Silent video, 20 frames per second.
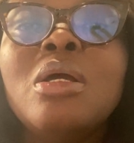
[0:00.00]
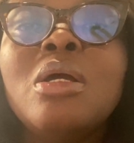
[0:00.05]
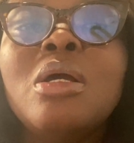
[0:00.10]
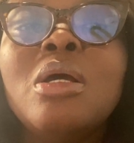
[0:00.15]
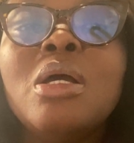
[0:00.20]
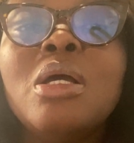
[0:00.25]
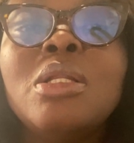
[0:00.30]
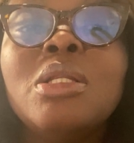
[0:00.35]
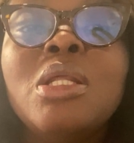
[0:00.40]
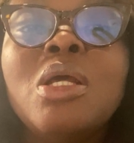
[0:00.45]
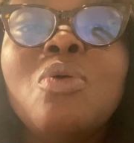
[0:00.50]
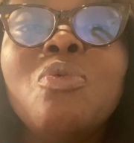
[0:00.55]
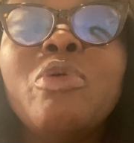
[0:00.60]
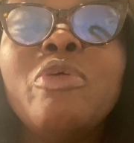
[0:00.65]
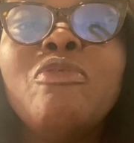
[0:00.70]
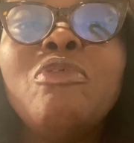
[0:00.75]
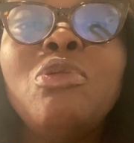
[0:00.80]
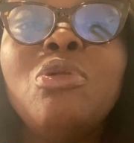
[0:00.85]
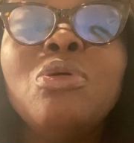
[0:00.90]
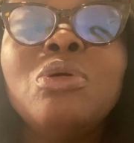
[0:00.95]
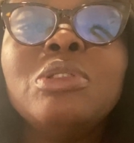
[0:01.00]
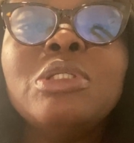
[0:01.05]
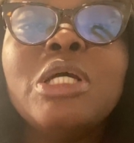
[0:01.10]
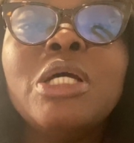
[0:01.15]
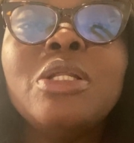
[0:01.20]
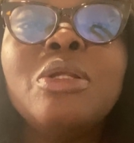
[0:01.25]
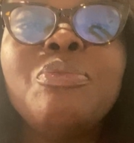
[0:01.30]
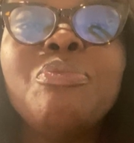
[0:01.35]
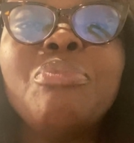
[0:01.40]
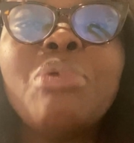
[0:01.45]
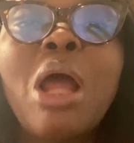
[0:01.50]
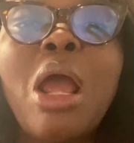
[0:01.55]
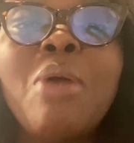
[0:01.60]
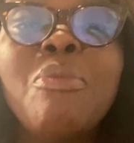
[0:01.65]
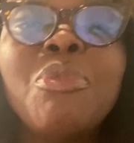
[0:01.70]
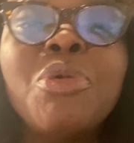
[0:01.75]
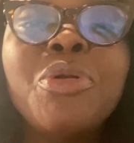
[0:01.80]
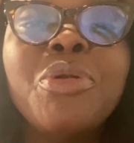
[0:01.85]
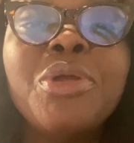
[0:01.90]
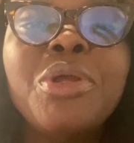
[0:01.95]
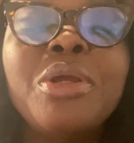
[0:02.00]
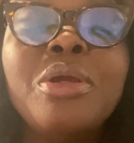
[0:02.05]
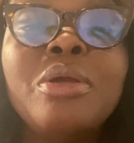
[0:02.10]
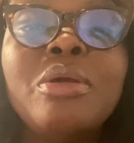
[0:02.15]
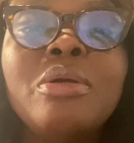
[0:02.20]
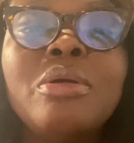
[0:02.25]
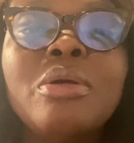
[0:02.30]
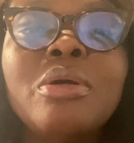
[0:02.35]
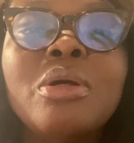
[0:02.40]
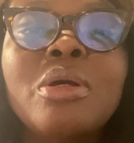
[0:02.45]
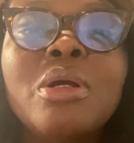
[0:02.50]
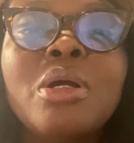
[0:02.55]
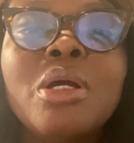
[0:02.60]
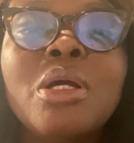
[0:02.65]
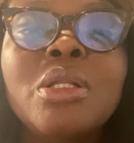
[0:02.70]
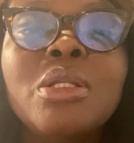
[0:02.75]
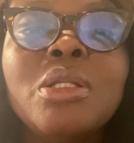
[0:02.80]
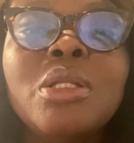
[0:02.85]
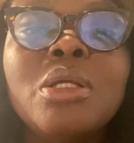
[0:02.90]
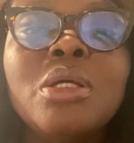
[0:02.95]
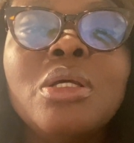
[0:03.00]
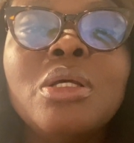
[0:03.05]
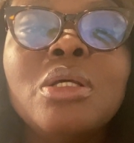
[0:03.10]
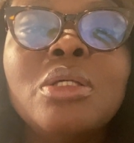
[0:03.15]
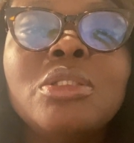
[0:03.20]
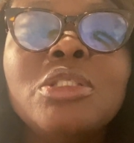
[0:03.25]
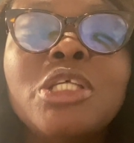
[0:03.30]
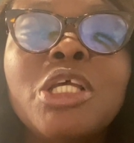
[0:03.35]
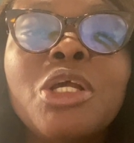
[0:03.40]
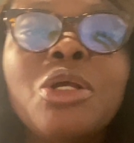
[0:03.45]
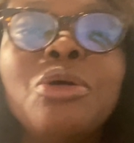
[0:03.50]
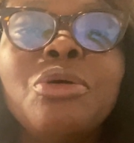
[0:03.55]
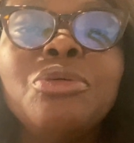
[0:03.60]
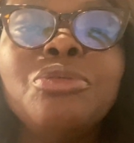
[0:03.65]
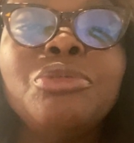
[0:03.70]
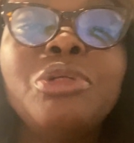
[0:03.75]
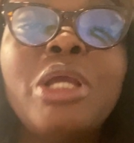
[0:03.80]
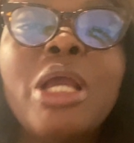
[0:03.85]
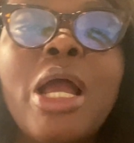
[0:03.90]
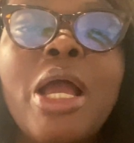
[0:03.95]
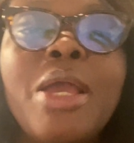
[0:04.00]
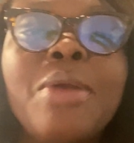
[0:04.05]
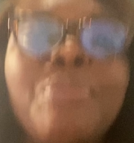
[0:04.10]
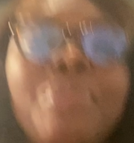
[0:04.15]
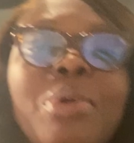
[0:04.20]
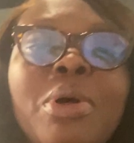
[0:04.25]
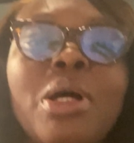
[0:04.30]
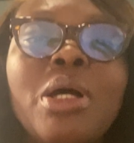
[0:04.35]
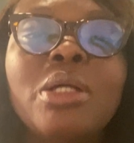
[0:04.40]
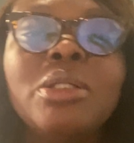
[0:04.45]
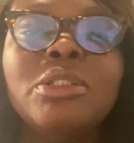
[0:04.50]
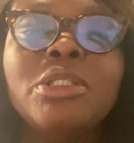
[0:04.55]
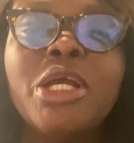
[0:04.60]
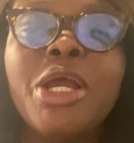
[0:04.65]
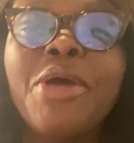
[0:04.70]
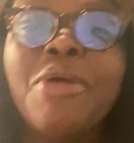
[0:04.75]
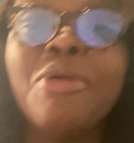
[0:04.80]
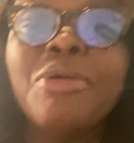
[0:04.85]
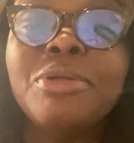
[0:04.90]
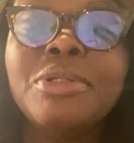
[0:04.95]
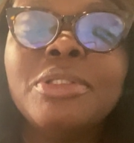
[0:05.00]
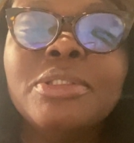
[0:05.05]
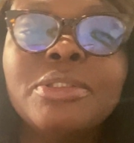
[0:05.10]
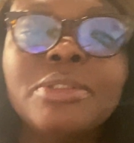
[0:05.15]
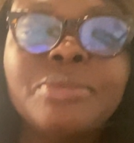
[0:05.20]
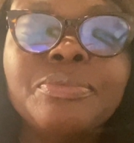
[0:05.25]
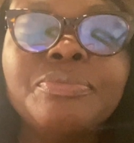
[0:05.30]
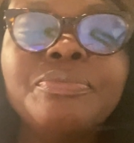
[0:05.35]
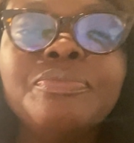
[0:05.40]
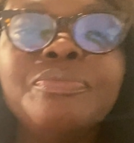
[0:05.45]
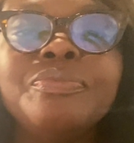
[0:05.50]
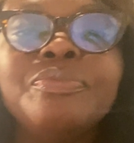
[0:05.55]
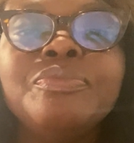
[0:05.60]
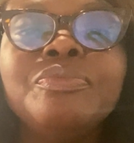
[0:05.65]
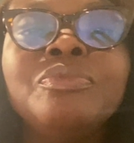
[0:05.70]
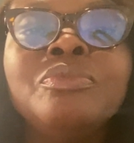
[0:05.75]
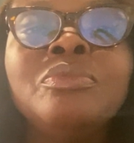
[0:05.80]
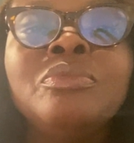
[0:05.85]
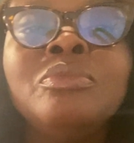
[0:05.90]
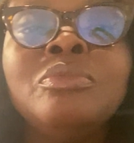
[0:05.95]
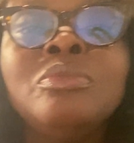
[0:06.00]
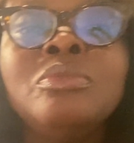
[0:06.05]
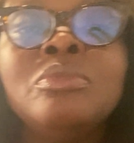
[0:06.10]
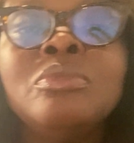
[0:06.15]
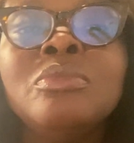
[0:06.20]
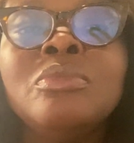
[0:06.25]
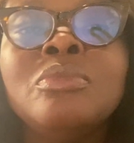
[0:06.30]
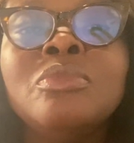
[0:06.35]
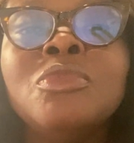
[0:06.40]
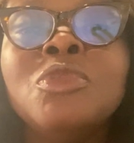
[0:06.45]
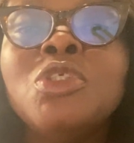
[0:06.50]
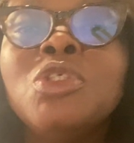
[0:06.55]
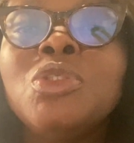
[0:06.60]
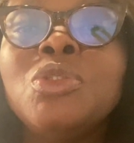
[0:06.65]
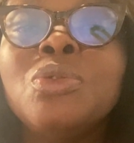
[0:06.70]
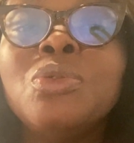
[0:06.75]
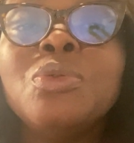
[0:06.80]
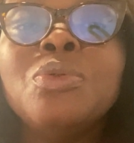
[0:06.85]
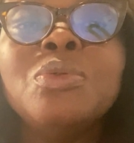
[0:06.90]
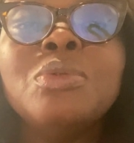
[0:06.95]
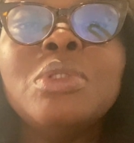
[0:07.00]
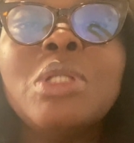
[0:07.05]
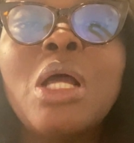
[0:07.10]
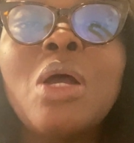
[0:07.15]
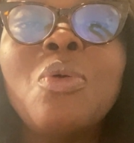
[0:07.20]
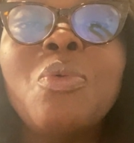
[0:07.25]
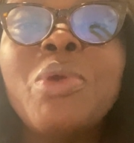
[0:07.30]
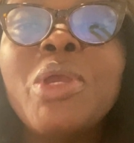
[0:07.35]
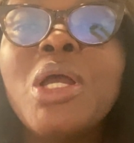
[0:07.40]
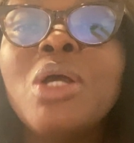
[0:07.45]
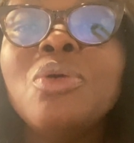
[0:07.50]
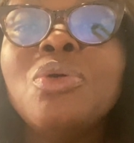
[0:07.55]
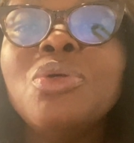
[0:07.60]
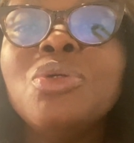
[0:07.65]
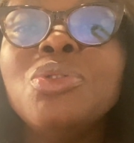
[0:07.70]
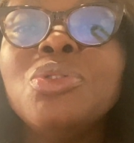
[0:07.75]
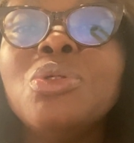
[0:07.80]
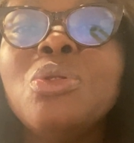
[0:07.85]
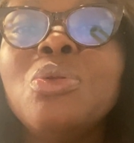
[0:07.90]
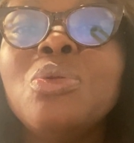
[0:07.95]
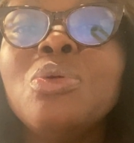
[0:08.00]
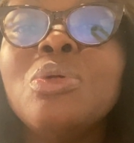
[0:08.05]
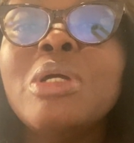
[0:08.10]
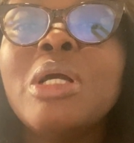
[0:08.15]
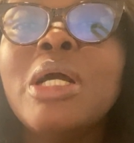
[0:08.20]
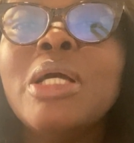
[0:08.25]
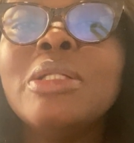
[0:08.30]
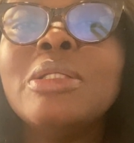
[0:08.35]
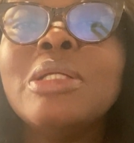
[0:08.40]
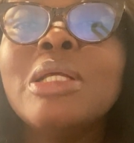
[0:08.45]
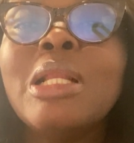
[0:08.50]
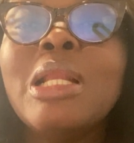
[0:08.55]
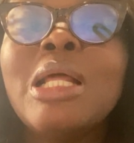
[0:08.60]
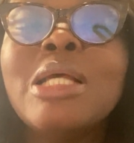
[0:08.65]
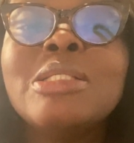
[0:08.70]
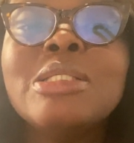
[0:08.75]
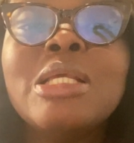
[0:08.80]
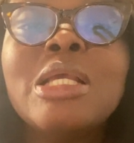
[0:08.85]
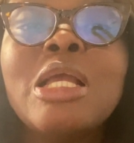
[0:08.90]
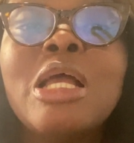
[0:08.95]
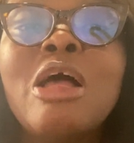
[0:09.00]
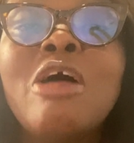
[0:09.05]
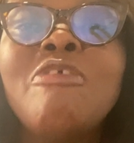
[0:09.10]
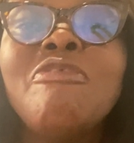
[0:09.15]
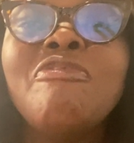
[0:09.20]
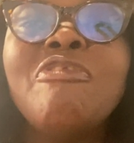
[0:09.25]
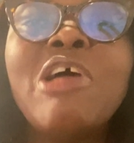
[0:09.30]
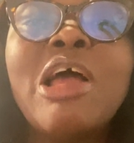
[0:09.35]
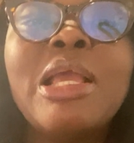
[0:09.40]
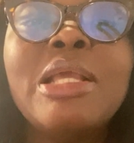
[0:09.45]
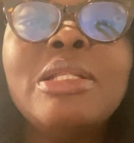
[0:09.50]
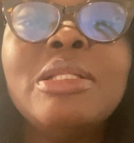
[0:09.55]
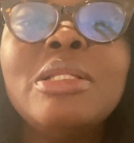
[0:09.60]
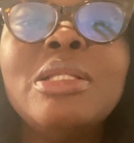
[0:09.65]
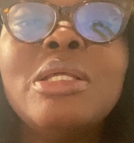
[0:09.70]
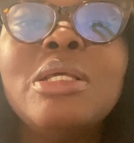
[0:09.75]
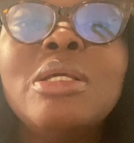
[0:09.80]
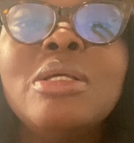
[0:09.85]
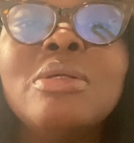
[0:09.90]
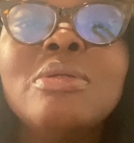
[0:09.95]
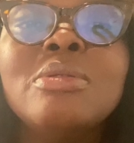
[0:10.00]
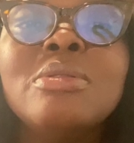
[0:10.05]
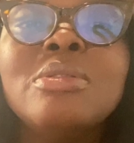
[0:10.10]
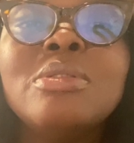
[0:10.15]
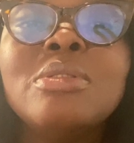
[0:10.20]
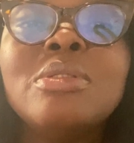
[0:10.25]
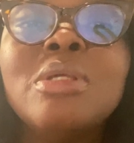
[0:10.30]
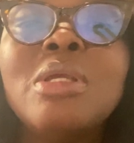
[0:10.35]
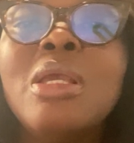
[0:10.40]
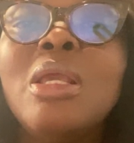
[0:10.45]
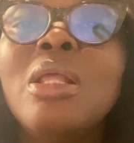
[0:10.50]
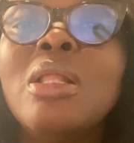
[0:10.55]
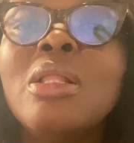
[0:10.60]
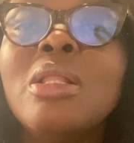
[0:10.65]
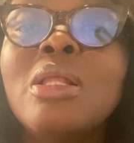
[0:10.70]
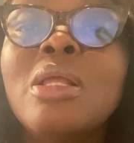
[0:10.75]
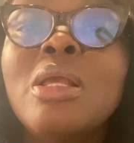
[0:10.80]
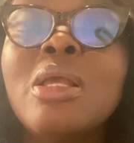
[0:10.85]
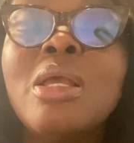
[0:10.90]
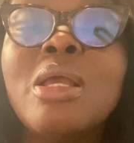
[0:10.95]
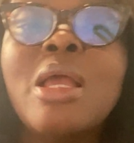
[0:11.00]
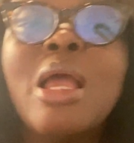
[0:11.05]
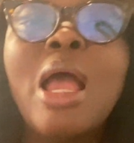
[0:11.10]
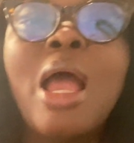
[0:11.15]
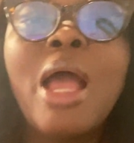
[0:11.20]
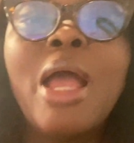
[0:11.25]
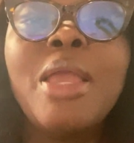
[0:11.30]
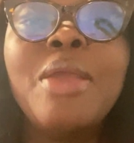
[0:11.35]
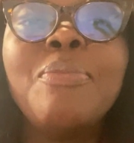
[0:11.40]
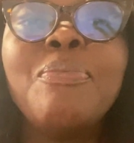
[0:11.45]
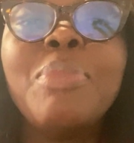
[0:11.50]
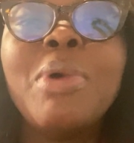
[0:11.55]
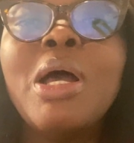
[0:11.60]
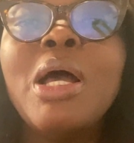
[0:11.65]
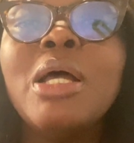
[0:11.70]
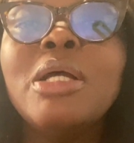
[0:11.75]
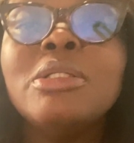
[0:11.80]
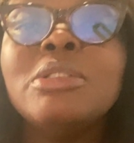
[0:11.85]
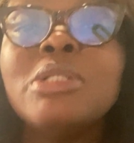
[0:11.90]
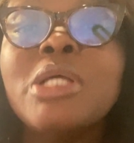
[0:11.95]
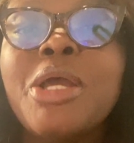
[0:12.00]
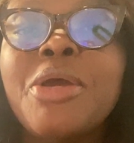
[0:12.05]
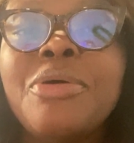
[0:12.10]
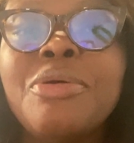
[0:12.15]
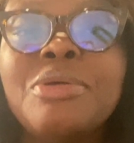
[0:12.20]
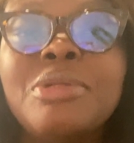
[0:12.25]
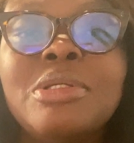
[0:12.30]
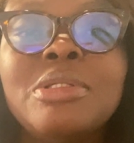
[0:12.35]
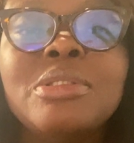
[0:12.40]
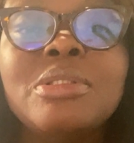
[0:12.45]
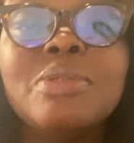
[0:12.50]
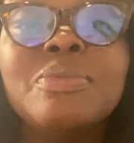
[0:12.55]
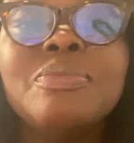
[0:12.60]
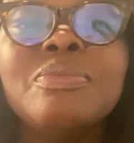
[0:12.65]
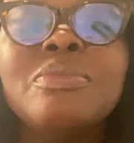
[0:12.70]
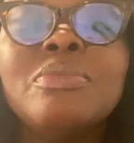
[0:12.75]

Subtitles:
and then we've looked at the primary and the secondary hyperthyroidism. So now we are going to look at classical findings in hyperthyroidism.